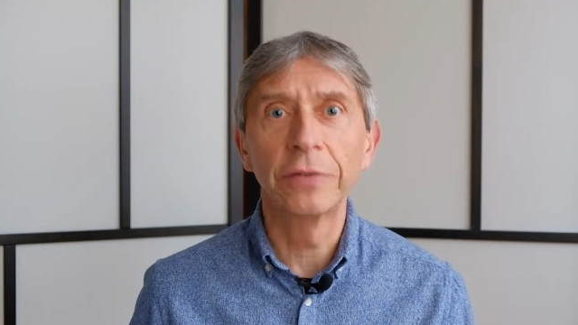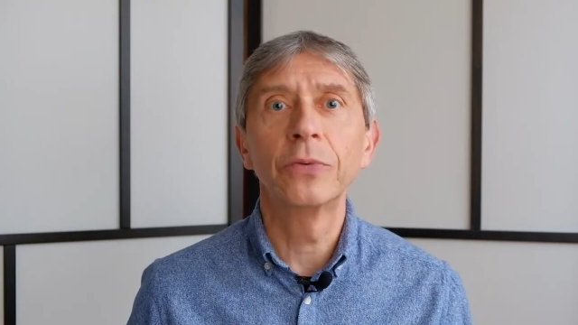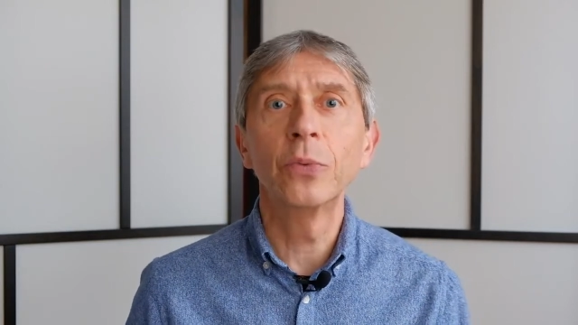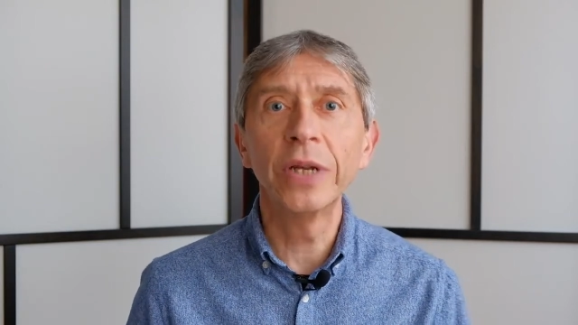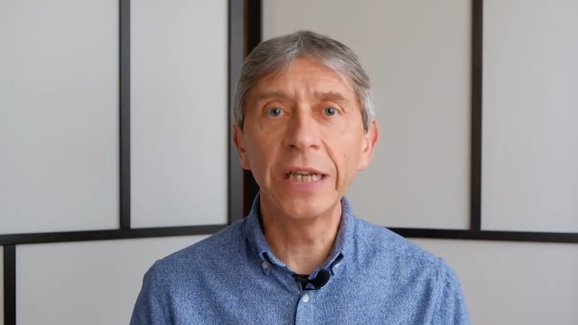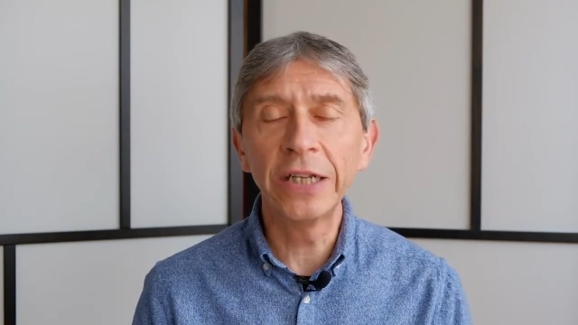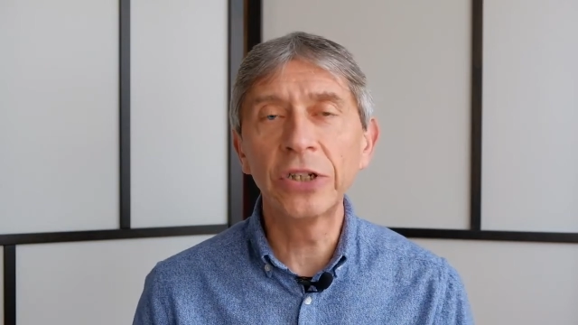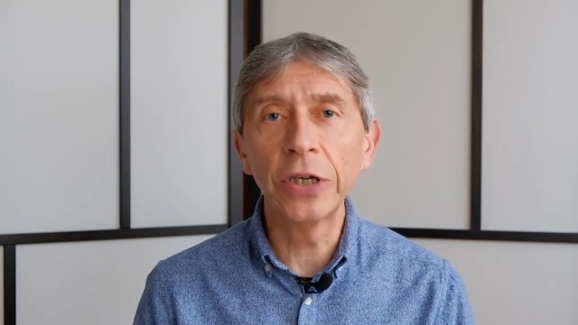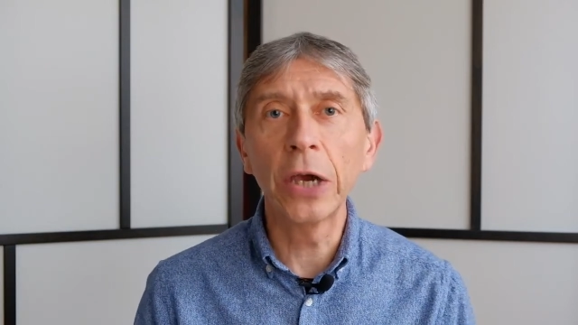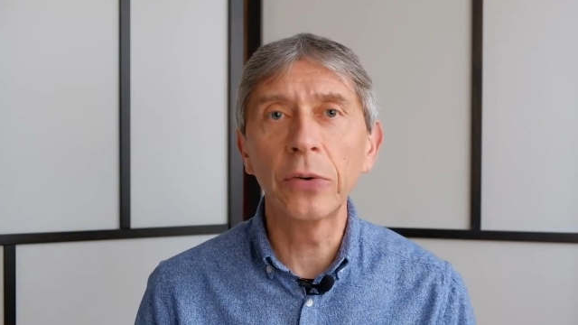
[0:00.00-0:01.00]
we need to
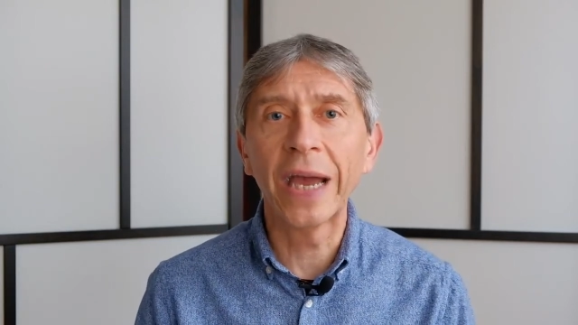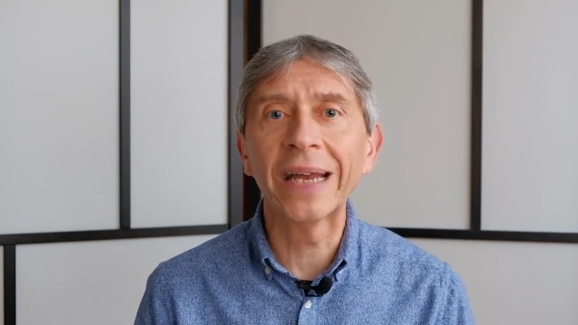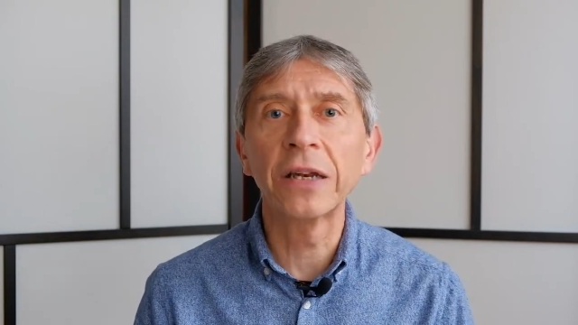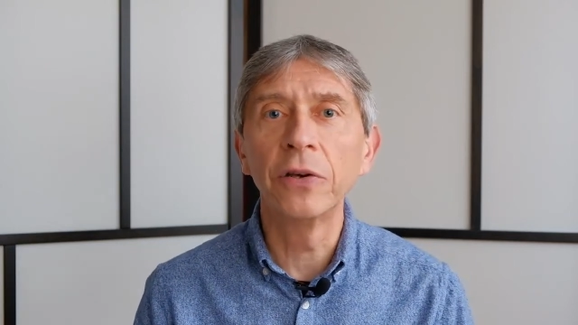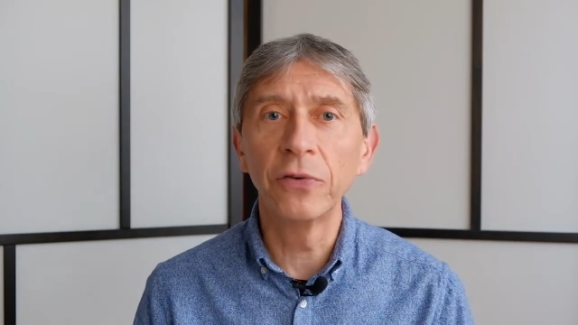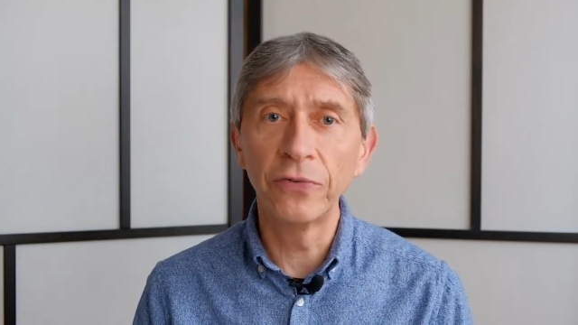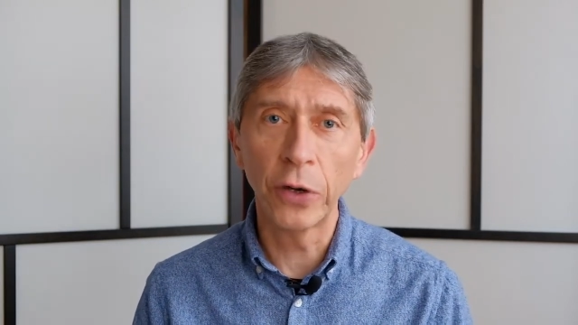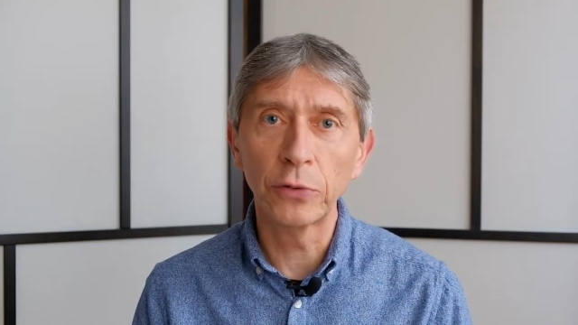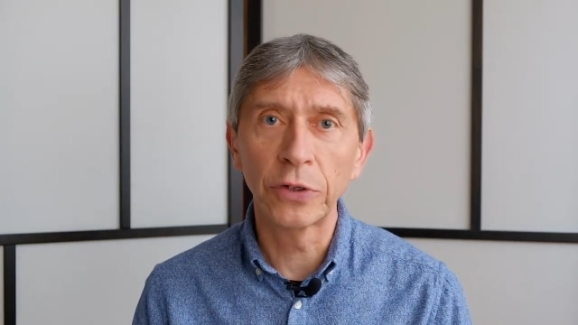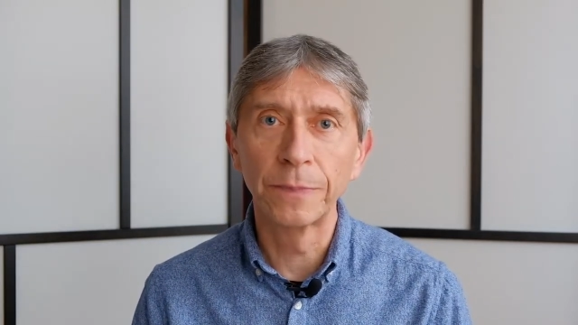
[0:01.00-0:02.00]
go and
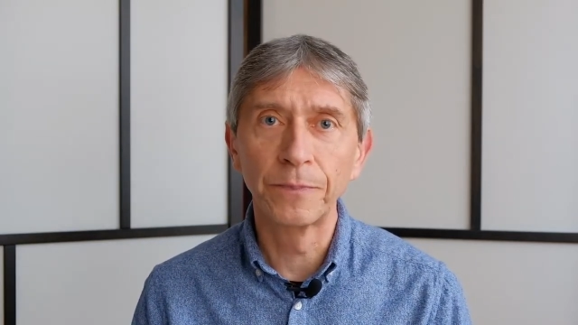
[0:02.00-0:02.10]
vote.